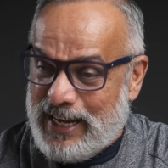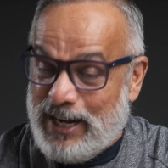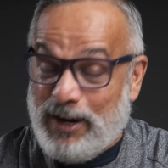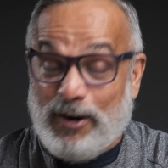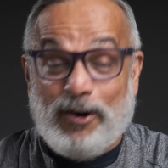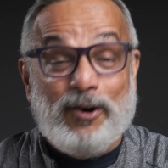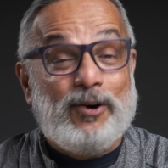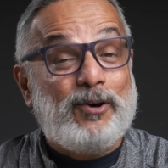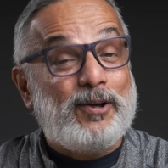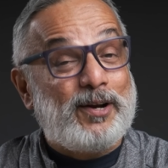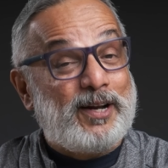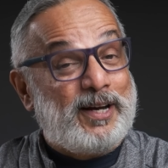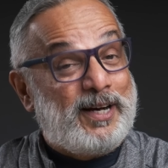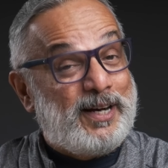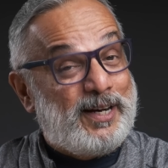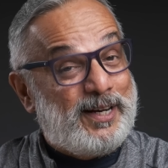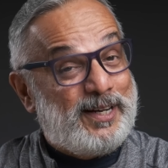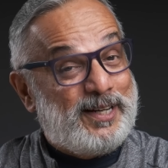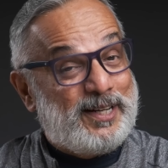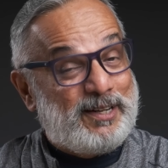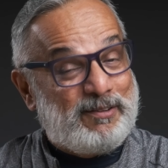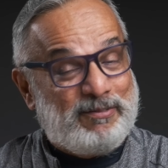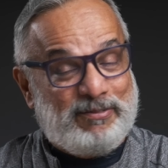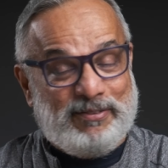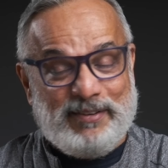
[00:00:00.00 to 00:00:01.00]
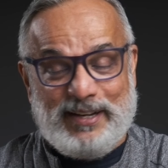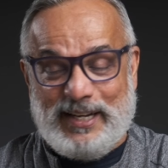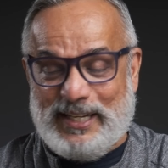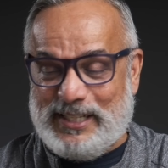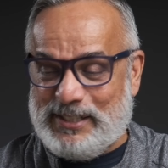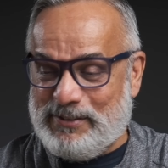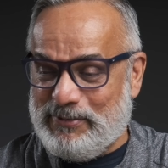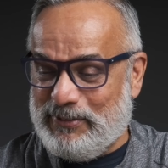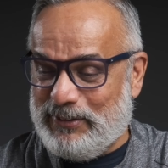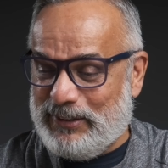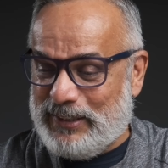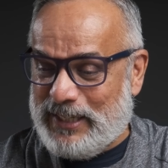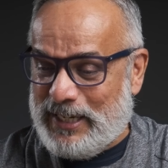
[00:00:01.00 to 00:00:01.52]
or her face
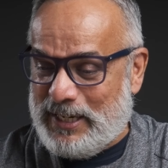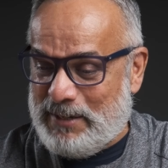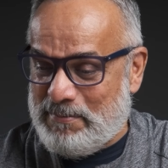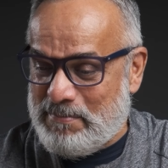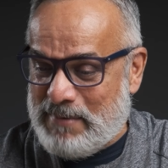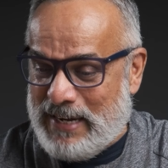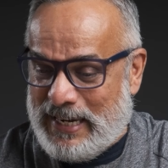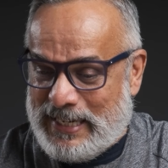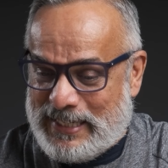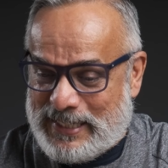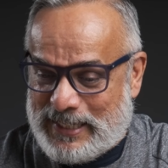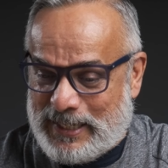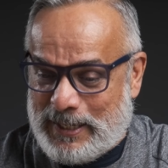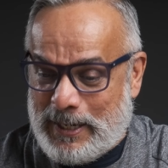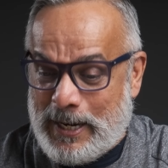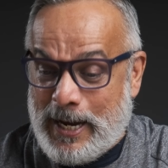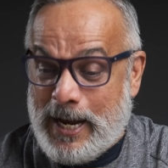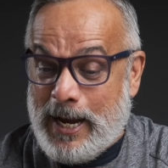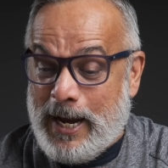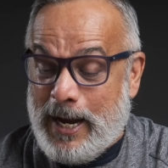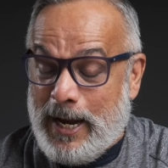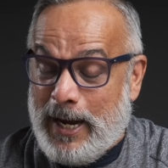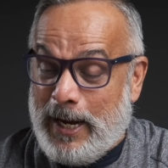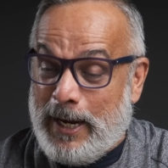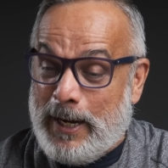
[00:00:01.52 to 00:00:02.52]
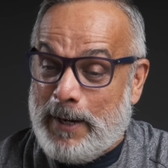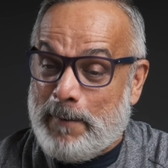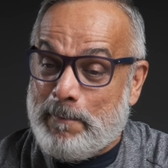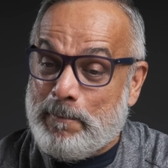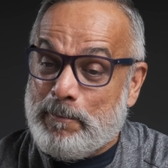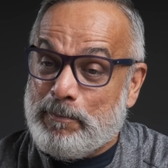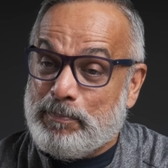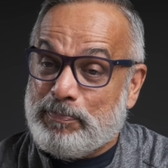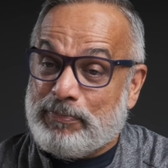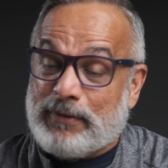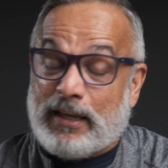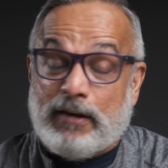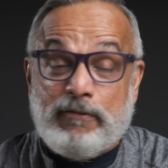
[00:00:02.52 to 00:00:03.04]
for that matter.
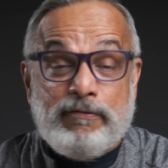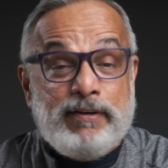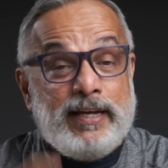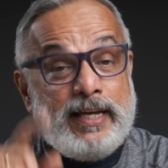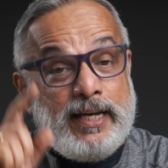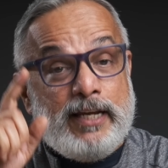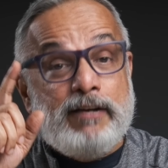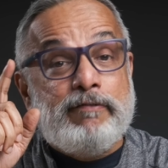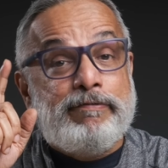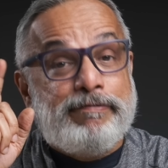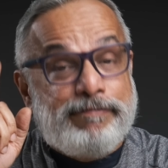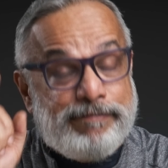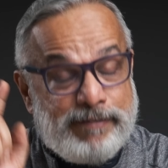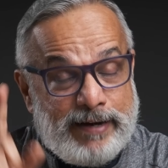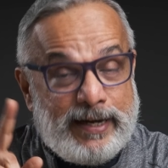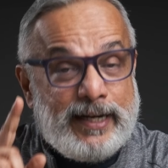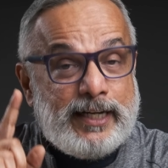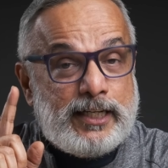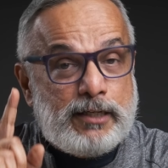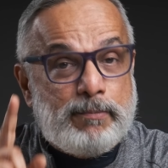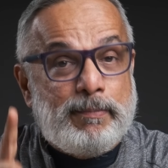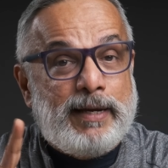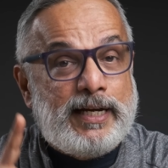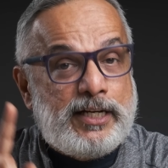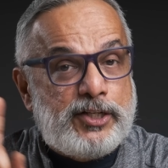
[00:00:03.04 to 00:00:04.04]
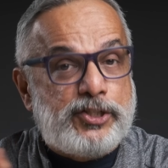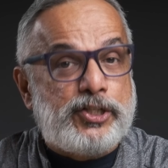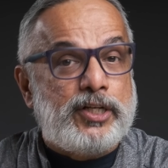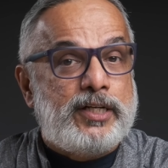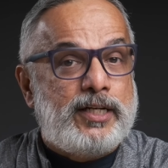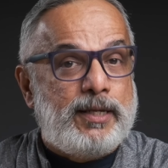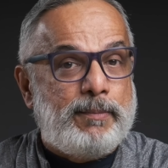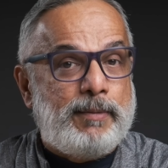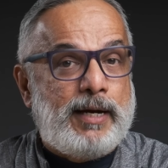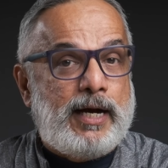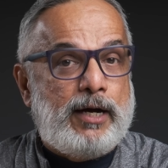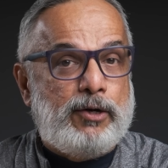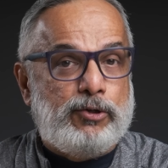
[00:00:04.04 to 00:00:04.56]
We in fact mentioned
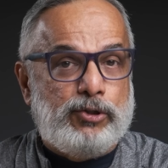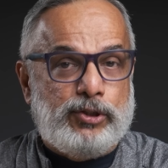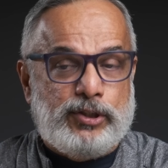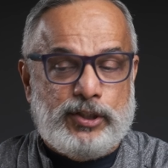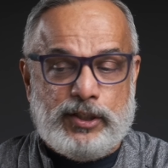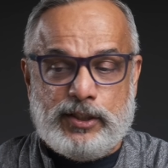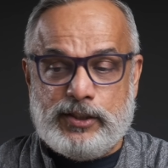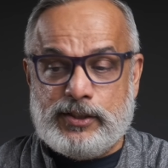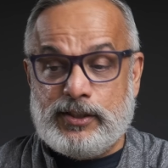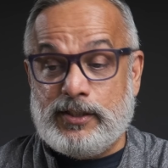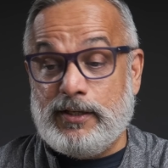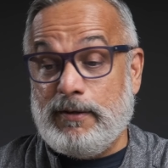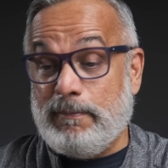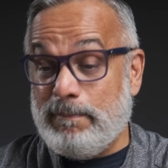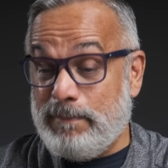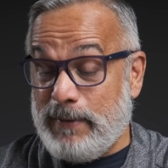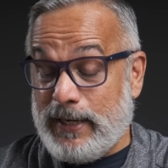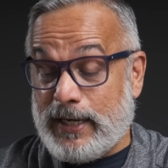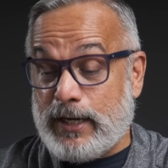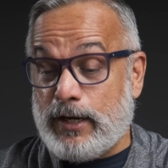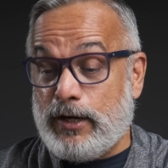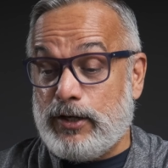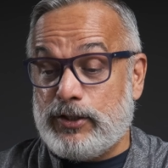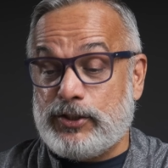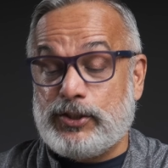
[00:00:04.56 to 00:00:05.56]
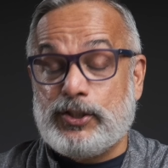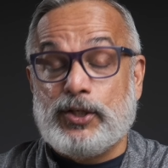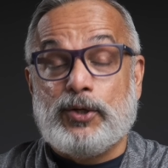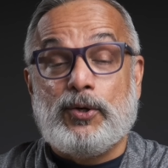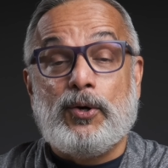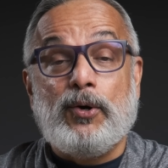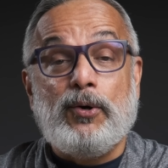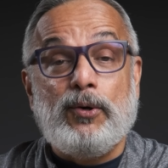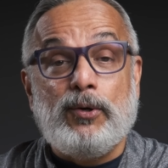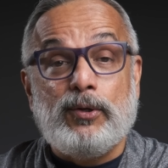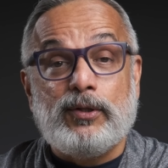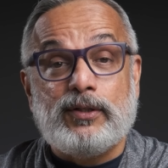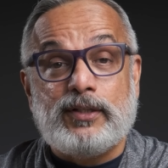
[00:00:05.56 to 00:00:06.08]
about this because the
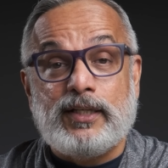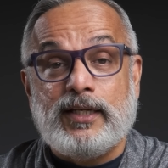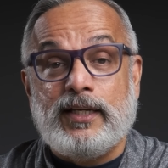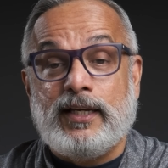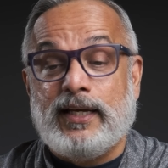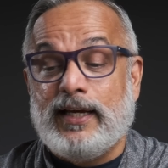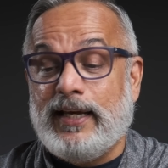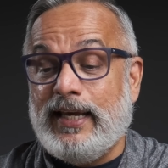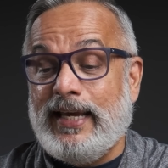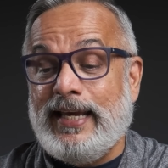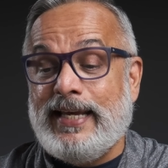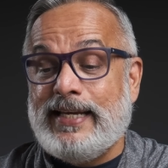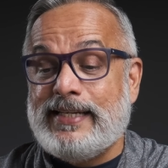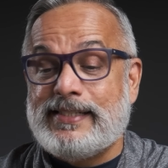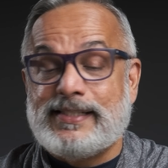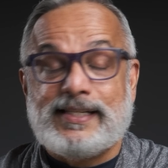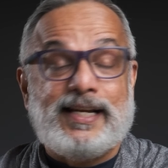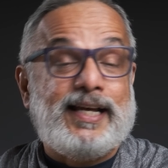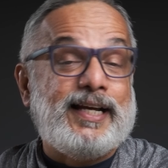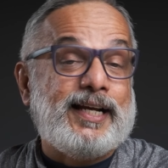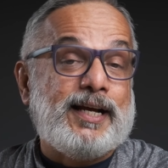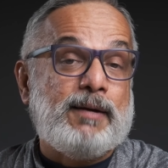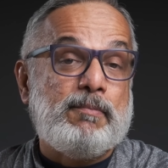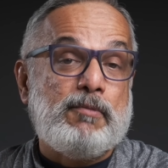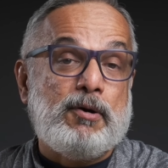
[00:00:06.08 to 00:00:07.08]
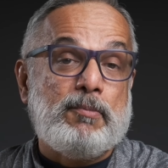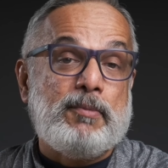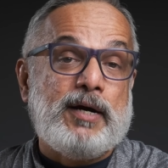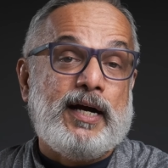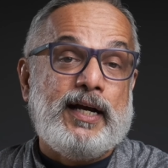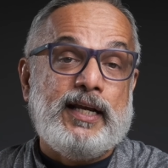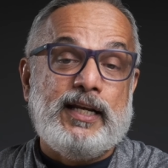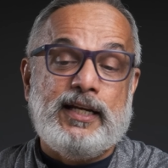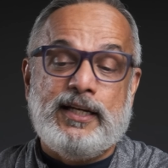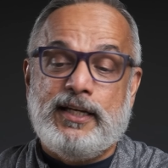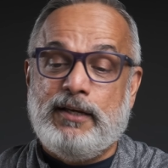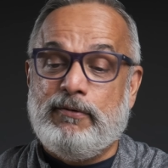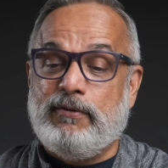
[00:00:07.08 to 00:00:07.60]
whole thing is like a
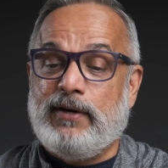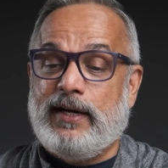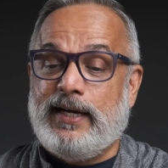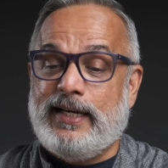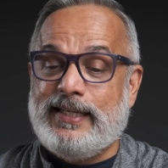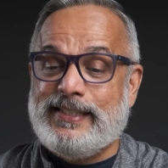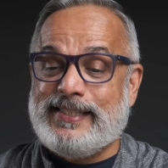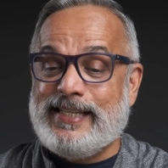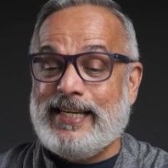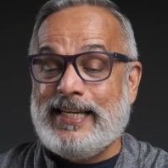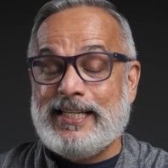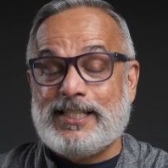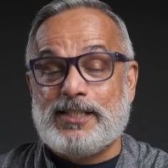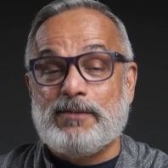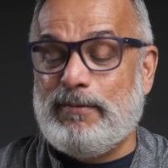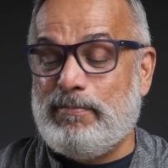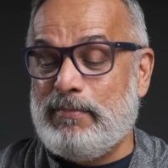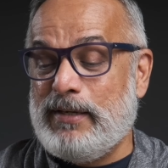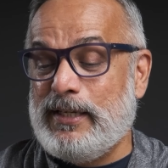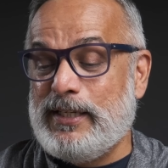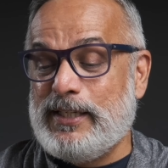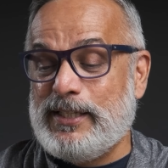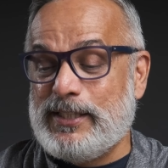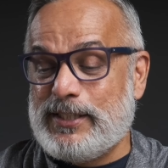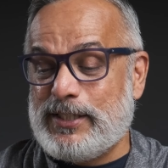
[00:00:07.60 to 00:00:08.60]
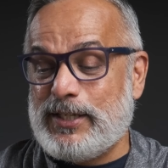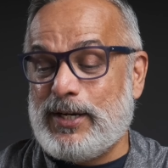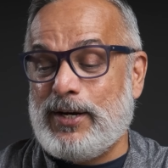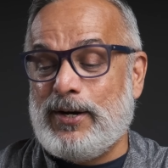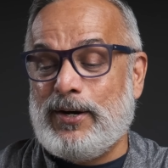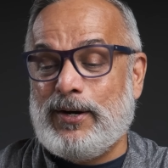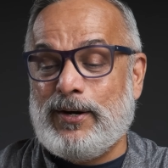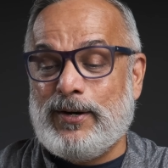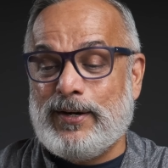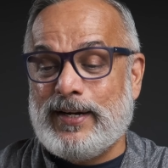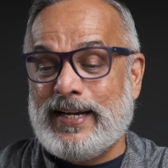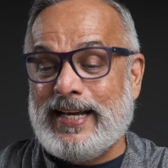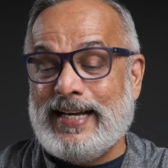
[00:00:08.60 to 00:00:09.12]
mobile device. It's built
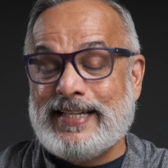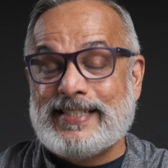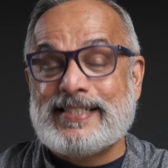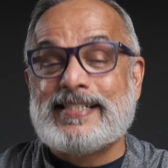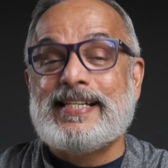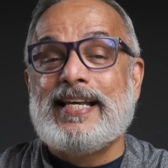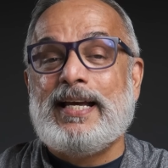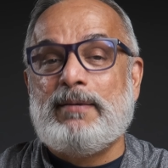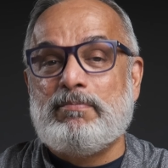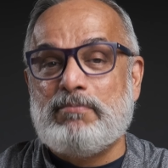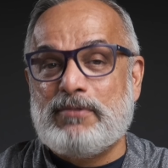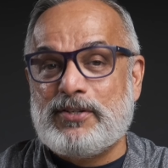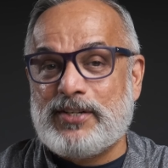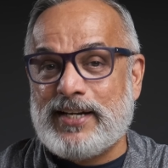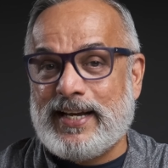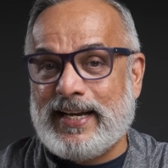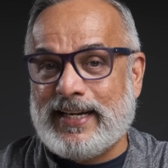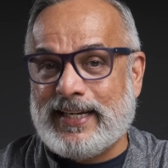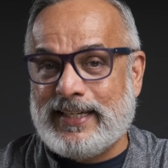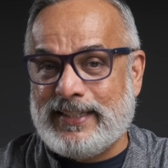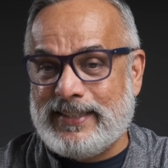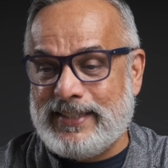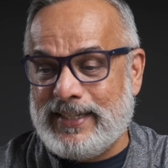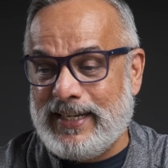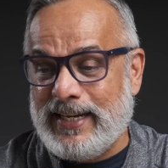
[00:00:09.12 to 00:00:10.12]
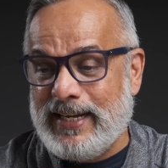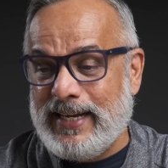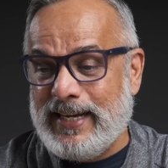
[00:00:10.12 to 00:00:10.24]
on a Snapdragon